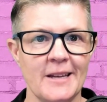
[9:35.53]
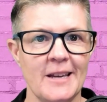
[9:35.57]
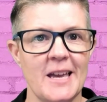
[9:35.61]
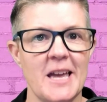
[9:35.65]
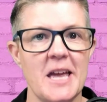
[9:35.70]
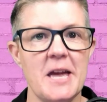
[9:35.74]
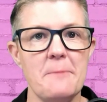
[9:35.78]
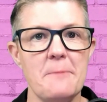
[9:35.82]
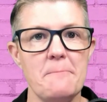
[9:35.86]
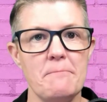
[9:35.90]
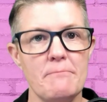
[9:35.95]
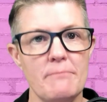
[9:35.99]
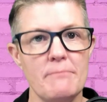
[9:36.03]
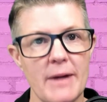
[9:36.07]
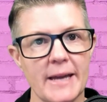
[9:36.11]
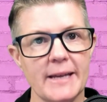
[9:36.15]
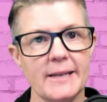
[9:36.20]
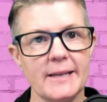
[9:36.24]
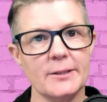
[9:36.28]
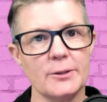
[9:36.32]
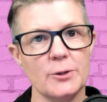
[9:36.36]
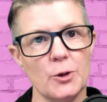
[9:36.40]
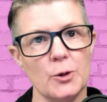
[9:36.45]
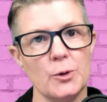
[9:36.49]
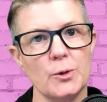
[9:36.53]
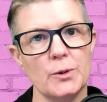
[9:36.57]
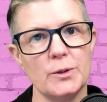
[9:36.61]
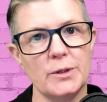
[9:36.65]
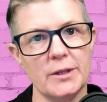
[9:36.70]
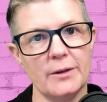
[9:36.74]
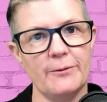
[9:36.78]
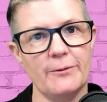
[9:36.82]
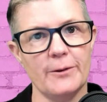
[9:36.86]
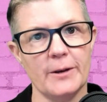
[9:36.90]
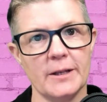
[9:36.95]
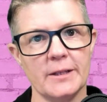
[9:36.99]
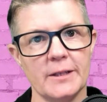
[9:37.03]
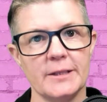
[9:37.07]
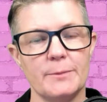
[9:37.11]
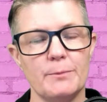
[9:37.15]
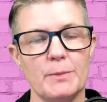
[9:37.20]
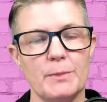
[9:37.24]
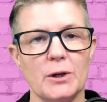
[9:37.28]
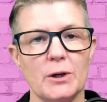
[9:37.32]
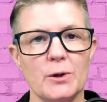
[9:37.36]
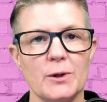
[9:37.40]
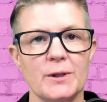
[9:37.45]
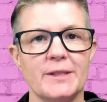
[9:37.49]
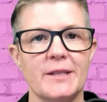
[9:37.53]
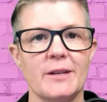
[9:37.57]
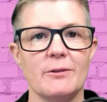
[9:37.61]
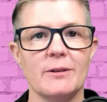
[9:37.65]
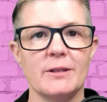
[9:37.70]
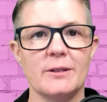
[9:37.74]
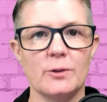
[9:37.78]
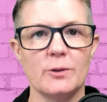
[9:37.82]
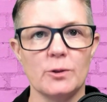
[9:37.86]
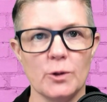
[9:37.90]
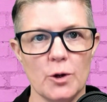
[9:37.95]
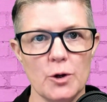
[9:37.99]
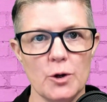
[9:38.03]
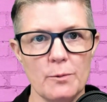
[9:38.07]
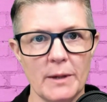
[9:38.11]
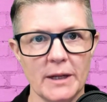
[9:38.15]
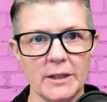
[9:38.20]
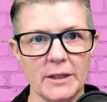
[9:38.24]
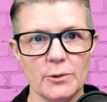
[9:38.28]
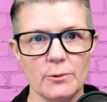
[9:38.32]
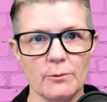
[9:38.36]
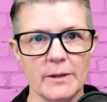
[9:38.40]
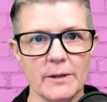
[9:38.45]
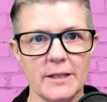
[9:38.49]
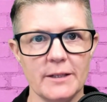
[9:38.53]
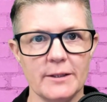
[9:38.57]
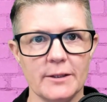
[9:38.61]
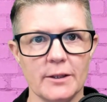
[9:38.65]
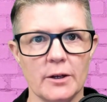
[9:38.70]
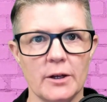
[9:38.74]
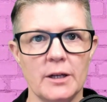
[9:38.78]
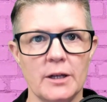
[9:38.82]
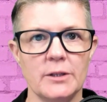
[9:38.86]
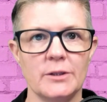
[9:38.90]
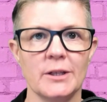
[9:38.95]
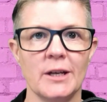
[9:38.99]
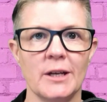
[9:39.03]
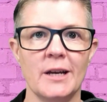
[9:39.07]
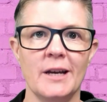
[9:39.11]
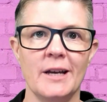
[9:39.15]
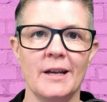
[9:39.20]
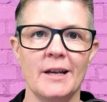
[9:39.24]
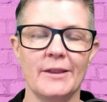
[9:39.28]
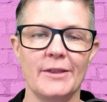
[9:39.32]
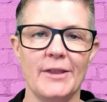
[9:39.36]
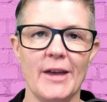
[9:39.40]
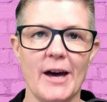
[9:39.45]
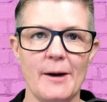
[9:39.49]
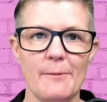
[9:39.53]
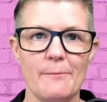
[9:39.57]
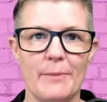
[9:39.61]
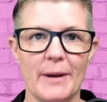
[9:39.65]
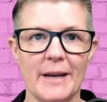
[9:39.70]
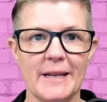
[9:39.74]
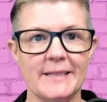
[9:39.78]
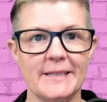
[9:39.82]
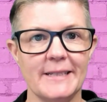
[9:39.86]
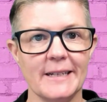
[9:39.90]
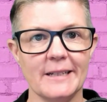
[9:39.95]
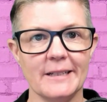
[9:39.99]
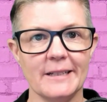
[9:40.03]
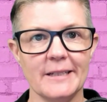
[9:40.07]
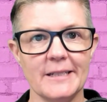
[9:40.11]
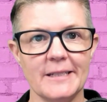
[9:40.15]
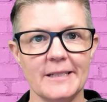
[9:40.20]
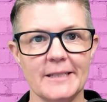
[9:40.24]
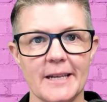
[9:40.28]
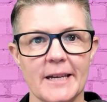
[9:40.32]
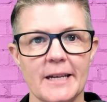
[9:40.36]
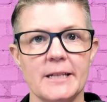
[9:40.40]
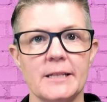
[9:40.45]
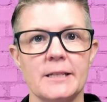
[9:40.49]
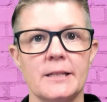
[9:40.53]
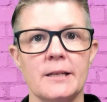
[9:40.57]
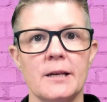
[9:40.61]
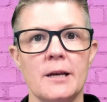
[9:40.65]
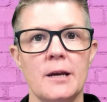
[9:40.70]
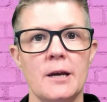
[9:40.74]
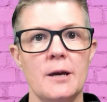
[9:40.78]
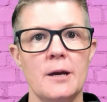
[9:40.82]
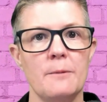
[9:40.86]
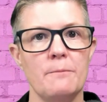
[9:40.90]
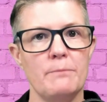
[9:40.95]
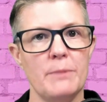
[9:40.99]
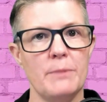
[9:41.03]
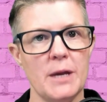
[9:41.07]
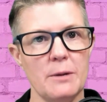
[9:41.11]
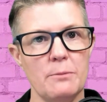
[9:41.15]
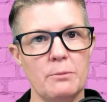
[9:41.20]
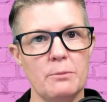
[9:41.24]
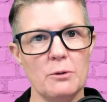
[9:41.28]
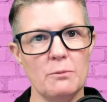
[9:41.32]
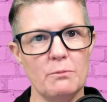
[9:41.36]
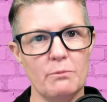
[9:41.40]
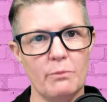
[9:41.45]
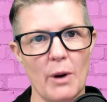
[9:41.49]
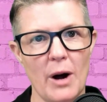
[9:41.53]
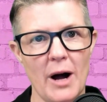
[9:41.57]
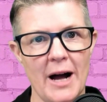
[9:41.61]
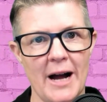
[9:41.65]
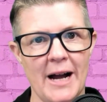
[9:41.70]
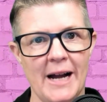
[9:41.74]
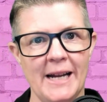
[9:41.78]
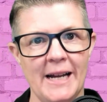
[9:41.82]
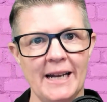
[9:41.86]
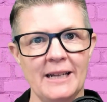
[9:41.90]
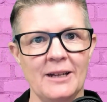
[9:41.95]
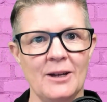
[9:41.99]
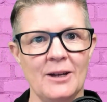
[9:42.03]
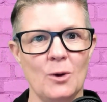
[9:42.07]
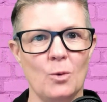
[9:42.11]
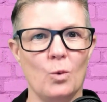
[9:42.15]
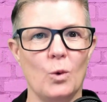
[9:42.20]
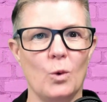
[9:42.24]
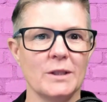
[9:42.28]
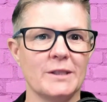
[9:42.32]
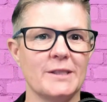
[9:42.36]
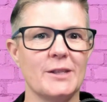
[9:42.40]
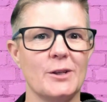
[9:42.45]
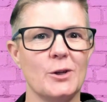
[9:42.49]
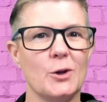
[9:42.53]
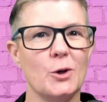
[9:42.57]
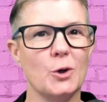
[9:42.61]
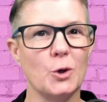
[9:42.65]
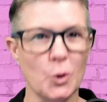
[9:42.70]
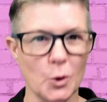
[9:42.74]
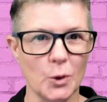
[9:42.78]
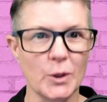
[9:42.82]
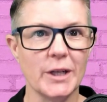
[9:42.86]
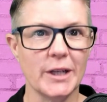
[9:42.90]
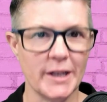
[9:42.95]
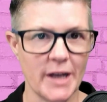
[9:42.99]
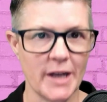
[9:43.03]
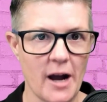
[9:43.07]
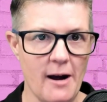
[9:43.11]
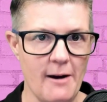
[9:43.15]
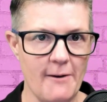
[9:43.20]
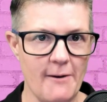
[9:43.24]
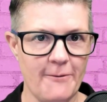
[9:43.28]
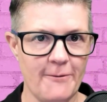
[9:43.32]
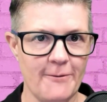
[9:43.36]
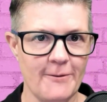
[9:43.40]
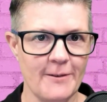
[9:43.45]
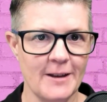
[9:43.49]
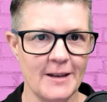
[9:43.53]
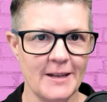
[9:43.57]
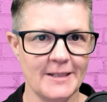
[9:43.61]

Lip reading: it makes no difference because there is so much research that basically says people buy what's good enough.